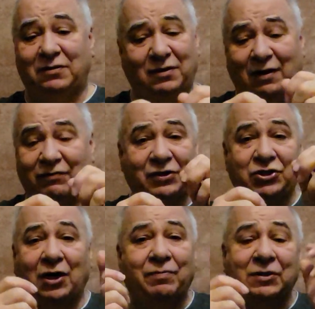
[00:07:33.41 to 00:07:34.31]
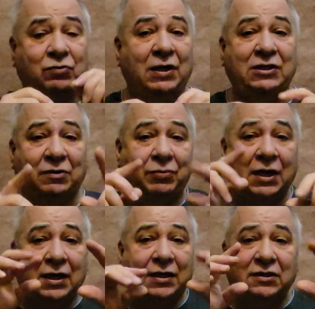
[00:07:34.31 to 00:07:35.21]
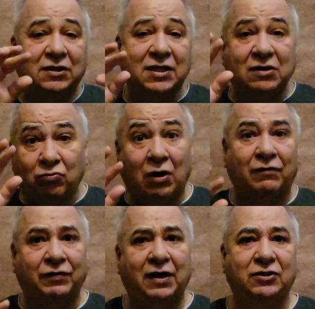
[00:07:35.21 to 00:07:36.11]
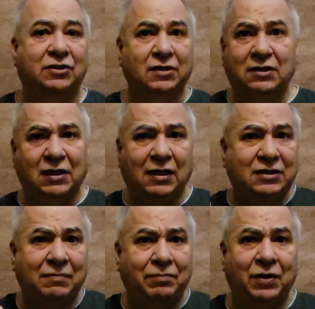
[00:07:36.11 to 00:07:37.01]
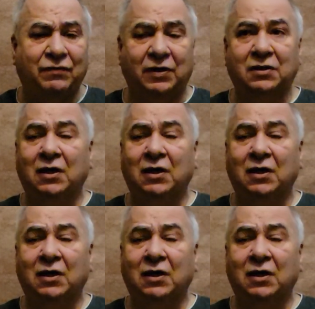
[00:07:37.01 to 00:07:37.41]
of the sharpest razor blade and see rough edges. It's imperfect.